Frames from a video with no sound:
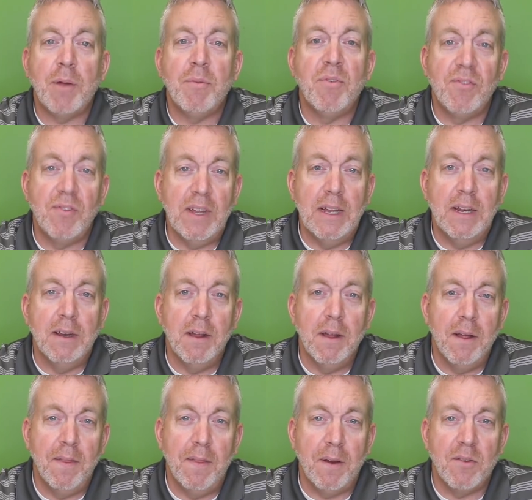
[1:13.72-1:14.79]
you have seen,
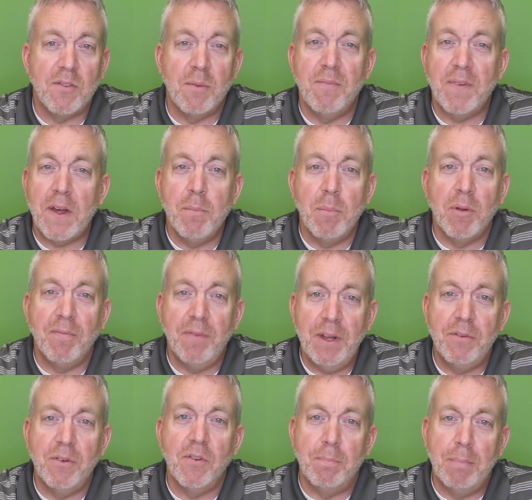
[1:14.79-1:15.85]
there are some valuable
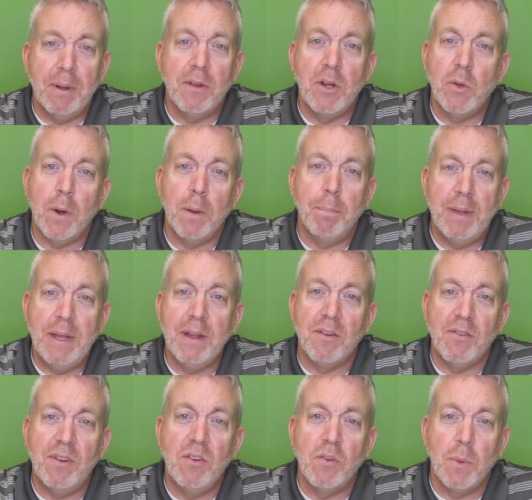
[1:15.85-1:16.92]
features built into our
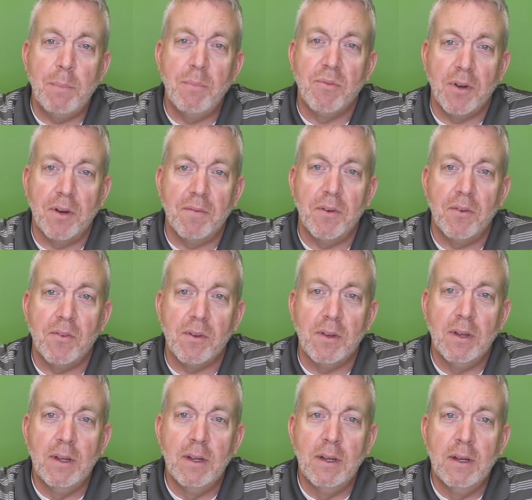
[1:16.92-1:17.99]
PLC's web servers.
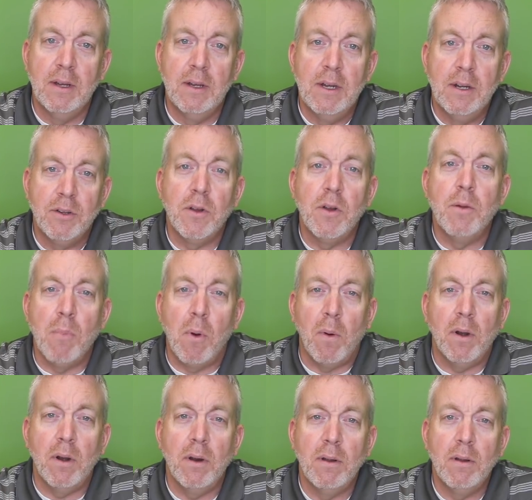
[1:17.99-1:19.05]
To learn
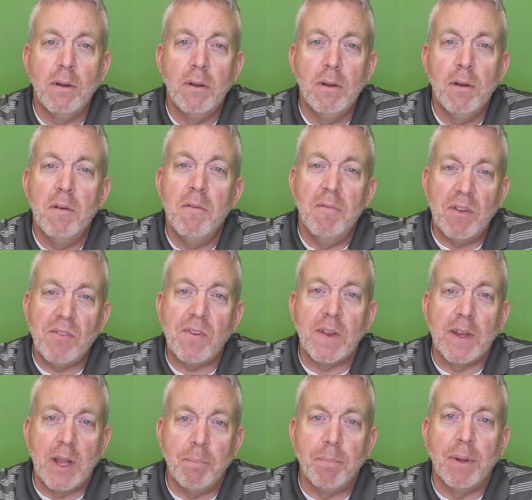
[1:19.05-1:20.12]
more, visit
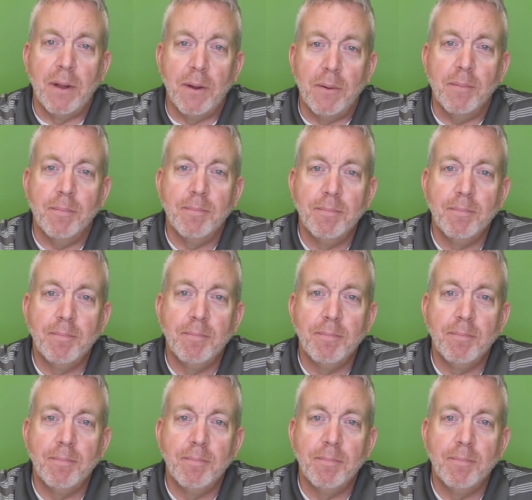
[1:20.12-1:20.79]
the link below.